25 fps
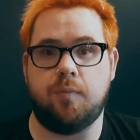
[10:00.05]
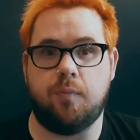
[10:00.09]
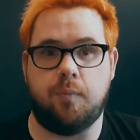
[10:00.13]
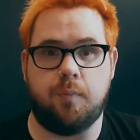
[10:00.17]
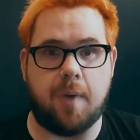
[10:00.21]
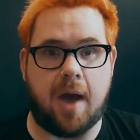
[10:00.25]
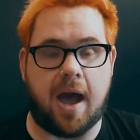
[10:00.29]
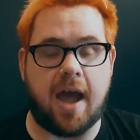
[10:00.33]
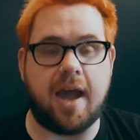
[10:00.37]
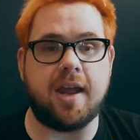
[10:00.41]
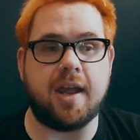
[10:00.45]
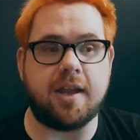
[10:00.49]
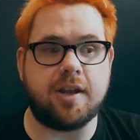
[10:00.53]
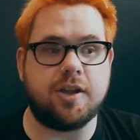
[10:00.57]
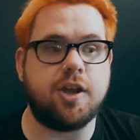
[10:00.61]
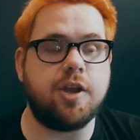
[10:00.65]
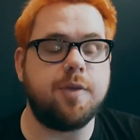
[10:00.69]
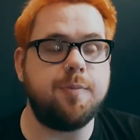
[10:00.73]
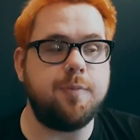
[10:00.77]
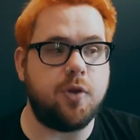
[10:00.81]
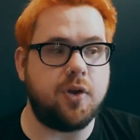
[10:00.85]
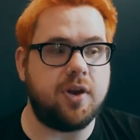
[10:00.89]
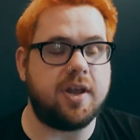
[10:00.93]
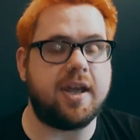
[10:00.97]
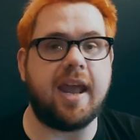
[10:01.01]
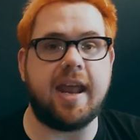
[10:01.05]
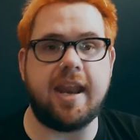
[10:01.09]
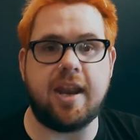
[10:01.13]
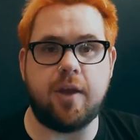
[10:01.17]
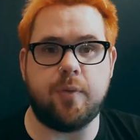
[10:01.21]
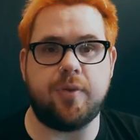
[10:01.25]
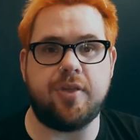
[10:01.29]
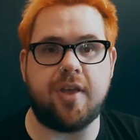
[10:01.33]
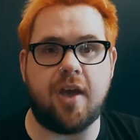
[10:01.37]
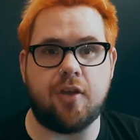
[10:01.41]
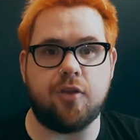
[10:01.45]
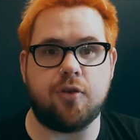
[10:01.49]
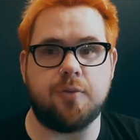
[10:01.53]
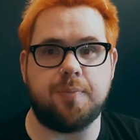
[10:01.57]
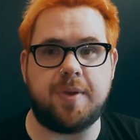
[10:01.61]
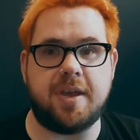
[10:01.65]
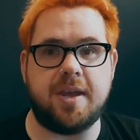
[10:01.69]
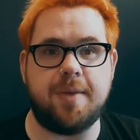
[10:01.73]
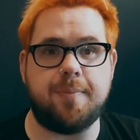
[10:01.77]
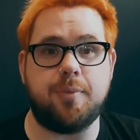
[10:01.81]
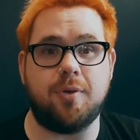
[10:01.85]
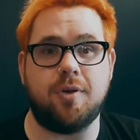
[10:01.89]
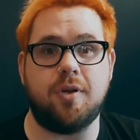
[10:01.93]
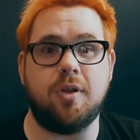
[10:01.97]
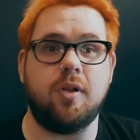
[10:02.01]
By communicating with other
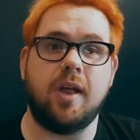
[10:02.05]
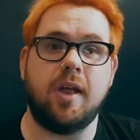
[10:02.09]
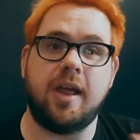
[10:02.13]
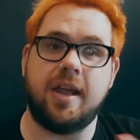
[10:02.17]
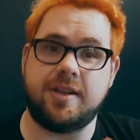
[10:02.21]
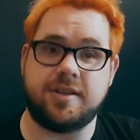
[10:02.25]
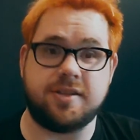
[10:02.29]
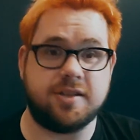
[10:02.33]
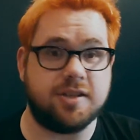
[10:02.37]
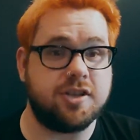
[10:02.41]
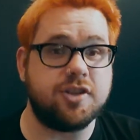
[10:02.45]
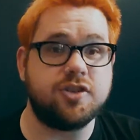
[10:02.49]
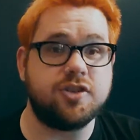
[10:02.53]
people, it's a